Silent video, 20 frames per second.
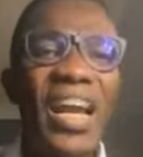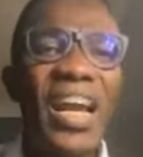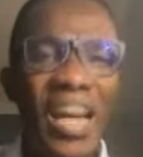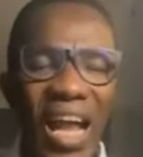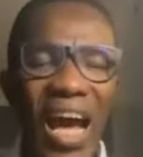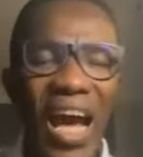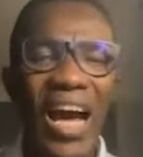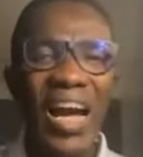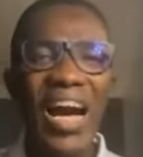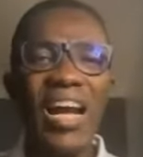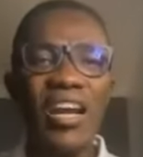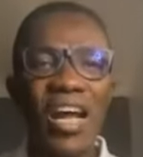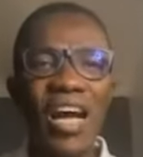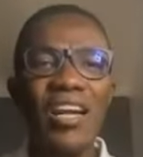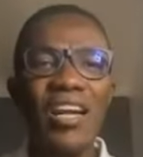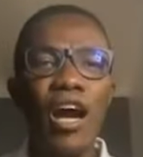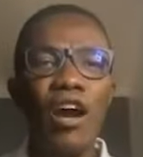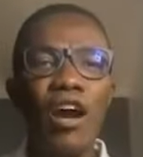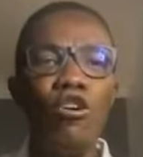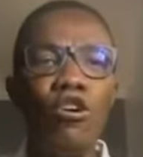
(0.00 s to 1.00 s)
la
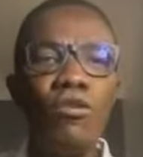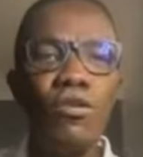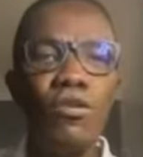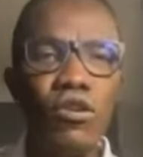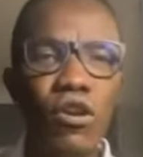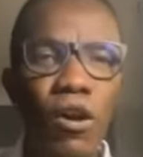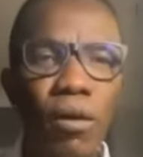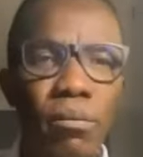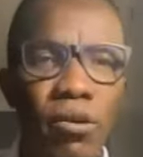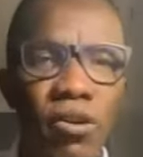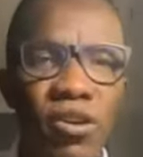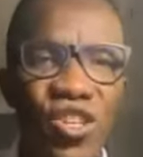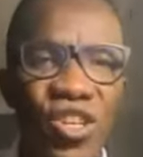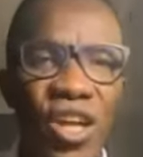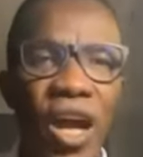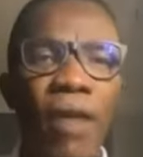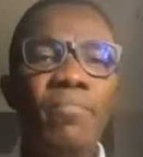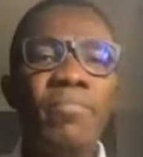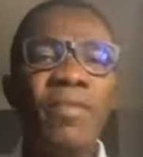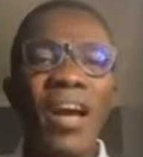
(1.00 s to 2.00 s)
karada koro
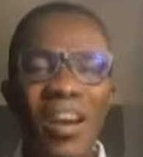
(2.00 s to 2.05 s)
dobosha,